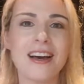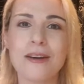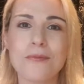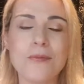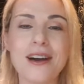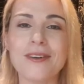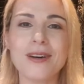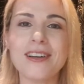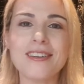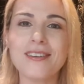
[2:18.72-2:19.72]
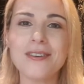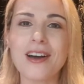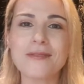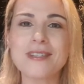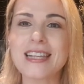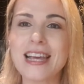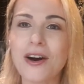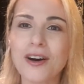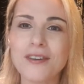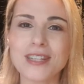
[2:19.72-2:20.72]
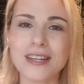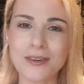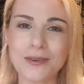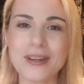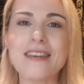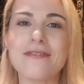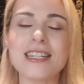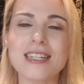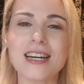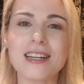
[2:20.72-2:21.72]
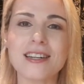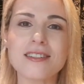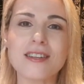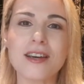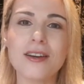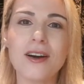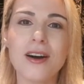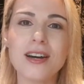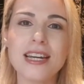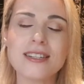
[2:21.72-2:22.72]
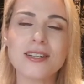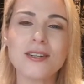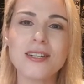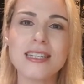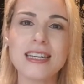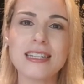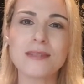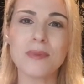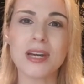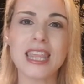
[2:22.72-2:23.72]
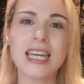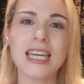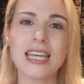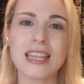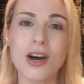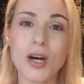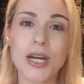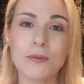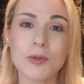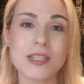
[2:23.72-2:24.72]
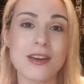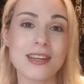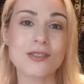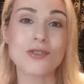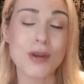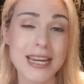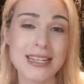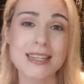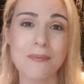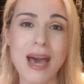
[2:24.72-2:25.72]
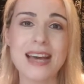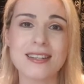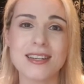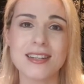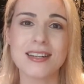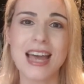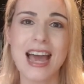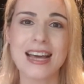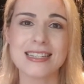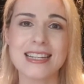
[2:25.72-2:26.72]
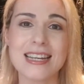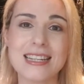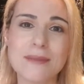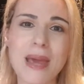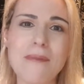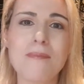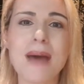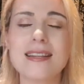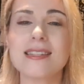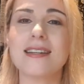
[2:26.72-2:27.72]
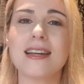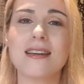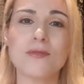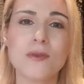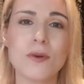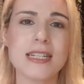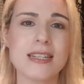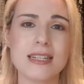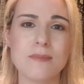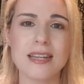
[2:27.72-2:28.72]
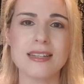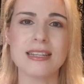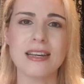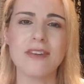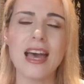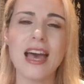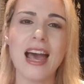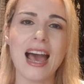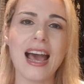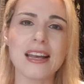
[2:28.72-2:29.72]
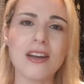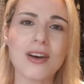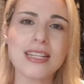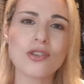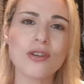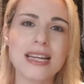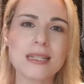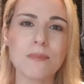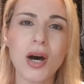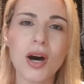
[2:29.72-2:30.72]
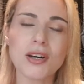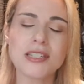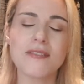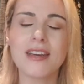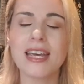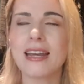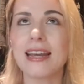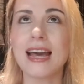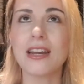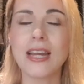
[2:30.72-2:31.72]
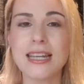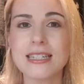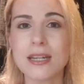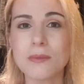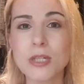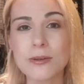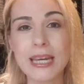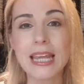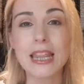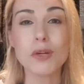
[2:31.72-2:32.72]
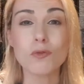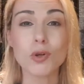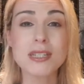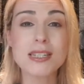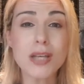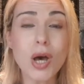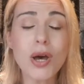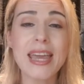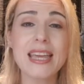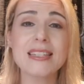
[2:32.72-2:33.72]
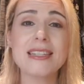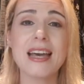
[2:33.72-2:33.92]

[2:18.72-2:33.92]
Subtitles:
well, I would say half done, not even done. So I started by thinking that I was going to trace the pattern, as it's a paper pattern and it was quite expensive. And I traced part of it and I ended up doing it in the wrong size.